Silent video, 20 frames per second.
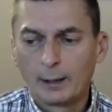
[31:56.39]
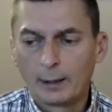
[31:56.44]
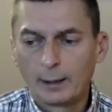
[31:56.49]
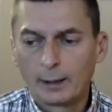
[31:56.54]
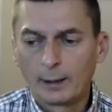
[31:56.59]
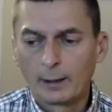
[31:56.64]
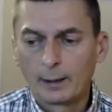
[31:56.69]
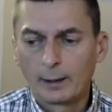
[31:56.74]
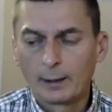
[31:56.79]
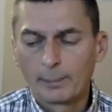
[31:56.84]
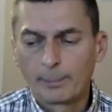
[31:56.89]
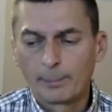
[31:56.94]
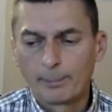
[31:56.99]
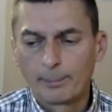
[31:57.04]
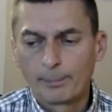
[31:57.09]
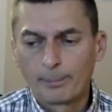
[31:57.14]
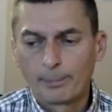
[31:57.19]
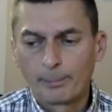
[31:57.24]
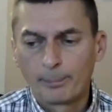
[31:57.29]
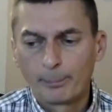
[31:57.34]

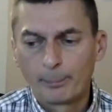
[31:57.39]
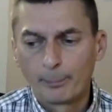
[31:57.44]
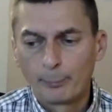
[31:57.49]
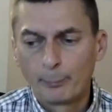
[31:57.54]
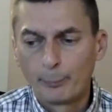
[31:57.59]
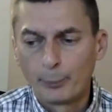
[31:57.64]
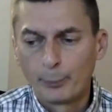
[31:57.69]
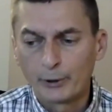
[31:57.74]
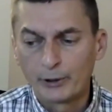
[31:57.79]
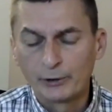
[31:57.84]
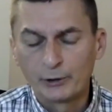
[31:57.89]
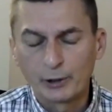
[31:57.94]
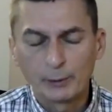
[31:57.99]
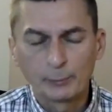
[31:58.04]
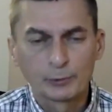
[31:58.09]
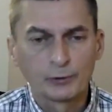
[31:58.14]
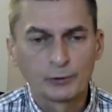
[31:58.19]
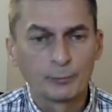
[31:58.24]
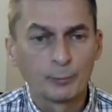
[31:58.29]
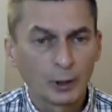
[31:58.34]
But in
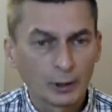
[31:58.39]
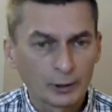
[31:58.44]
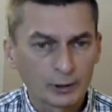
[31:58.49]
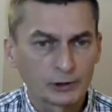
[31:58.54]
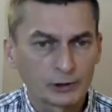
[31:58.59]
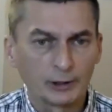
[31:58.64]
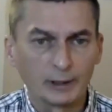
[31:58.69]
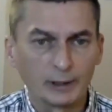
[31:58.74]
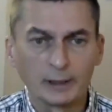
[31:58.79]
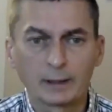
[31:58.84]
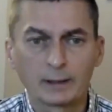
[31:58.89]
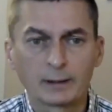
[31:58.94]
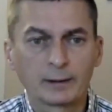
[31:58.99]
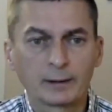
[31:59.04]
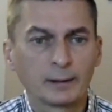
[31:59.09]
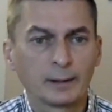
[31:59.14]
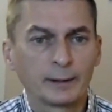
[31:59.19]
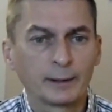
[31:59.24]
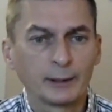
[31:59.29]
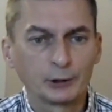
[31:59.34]
terms of marketing
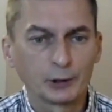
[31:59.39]
and